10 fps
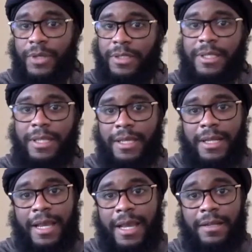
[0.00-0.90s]
tea and
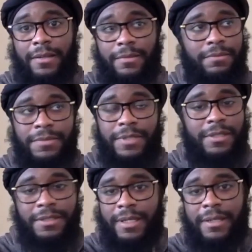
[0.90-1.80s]
i kind of
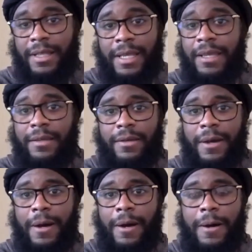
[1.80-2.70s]
just sit and think
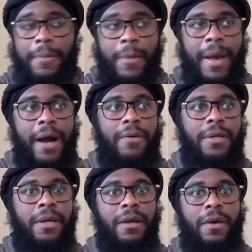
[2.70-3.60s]
um, about
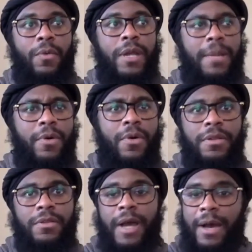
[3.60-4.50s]
what i'm going
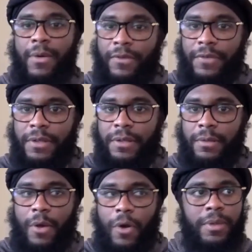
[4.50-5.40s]
through or how i feel in the
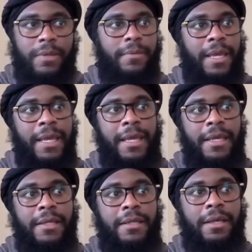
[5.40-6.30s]
moment
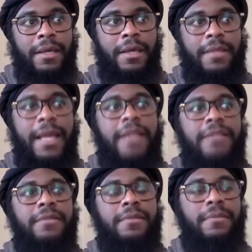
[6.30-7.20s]
and that
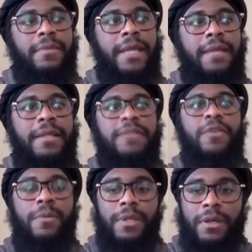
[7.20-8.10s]
is that that's
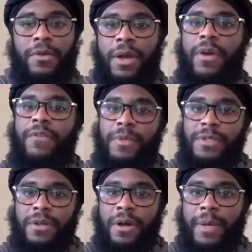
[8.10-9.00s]
normally a great way for me to
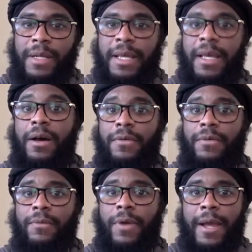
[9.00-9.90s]
start my day off,
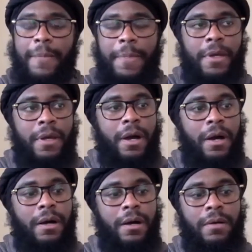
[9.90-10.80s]
right?
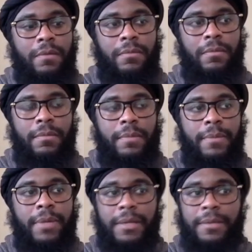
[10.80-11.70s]
Um,
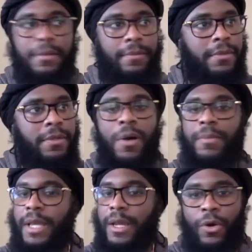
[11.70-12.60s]
but
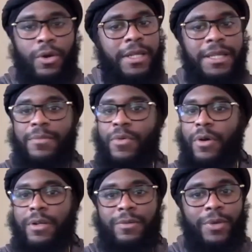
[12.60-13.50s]
normally early in the
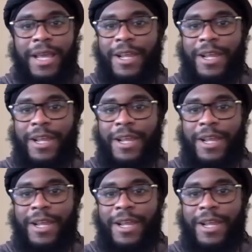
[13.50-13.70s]
morning when ain't